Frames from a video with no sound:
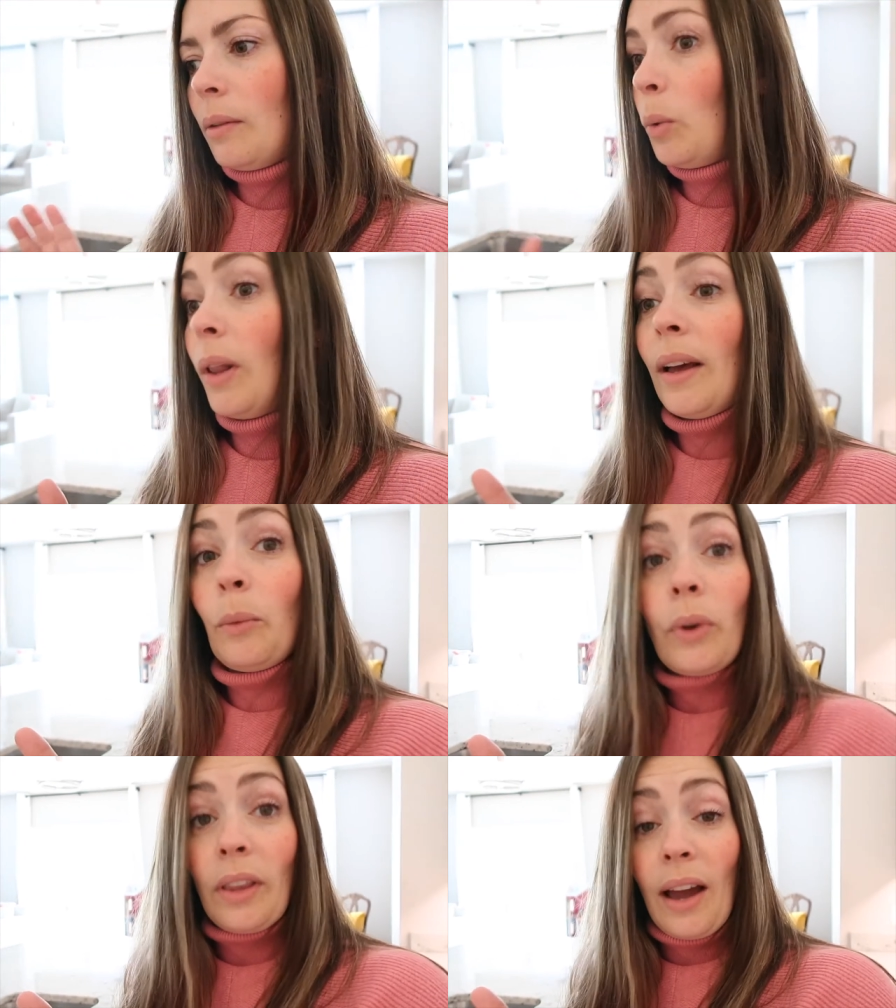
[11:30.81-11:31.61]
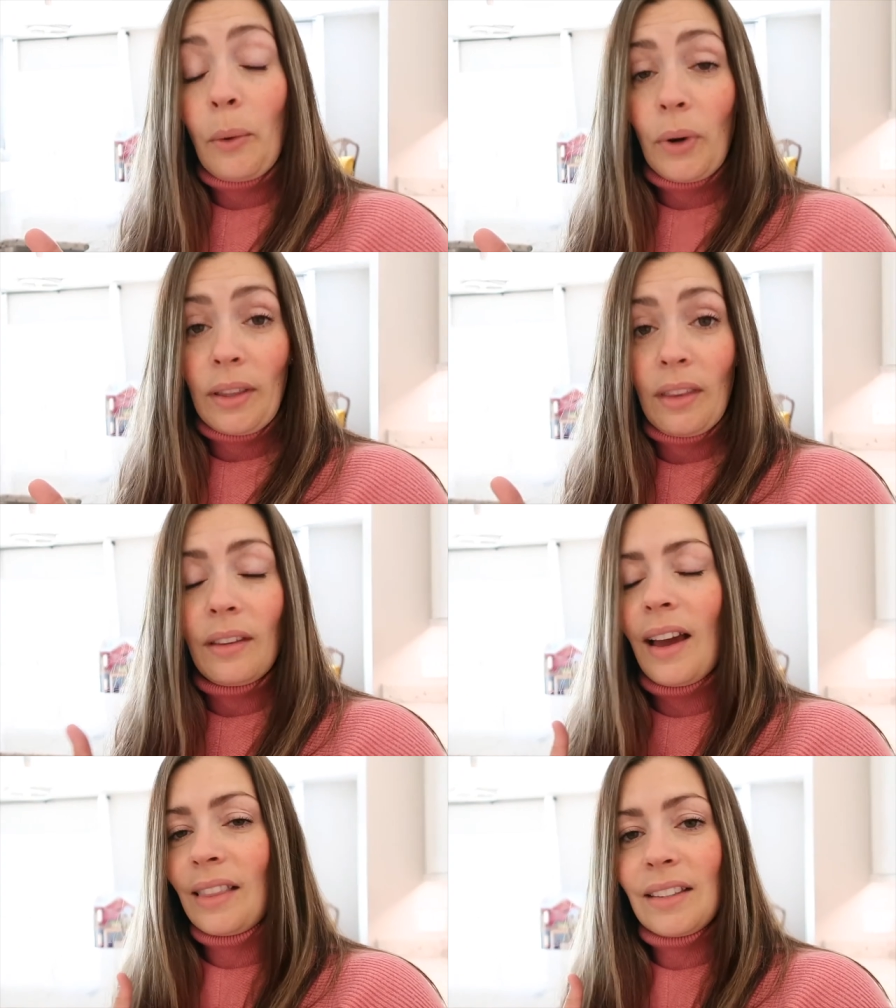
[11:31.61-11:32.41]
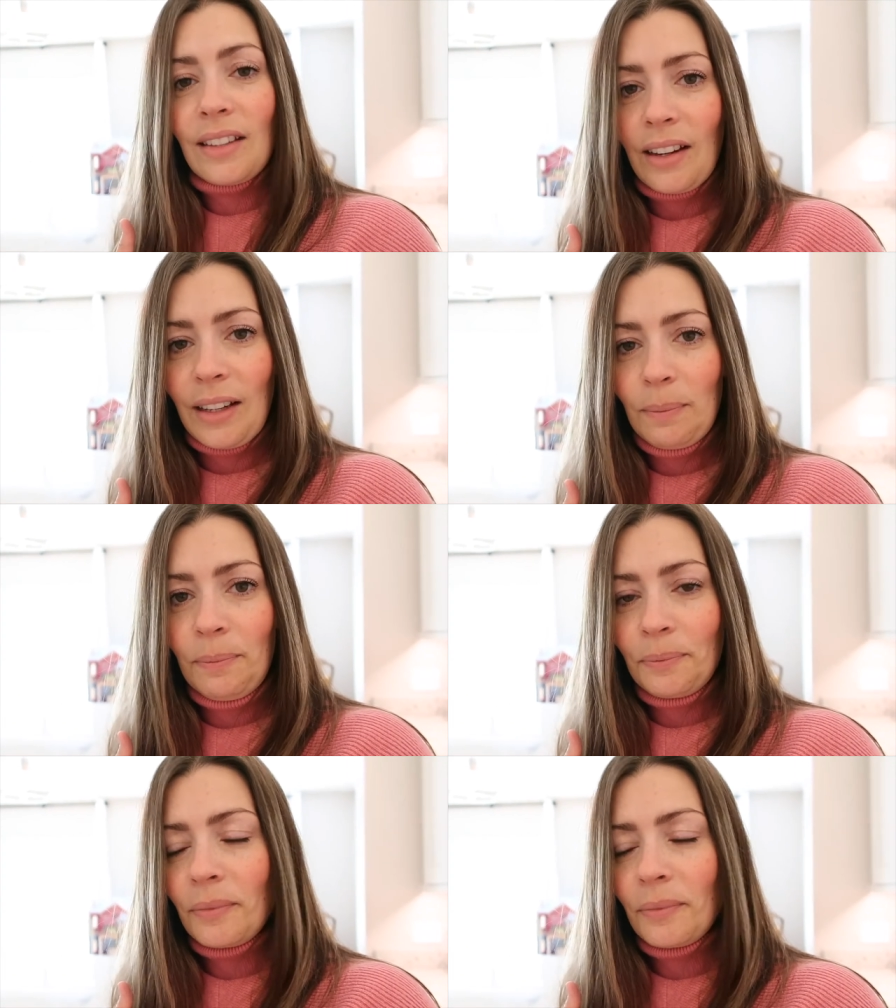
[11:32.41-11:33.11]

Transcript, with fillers: well, at the time,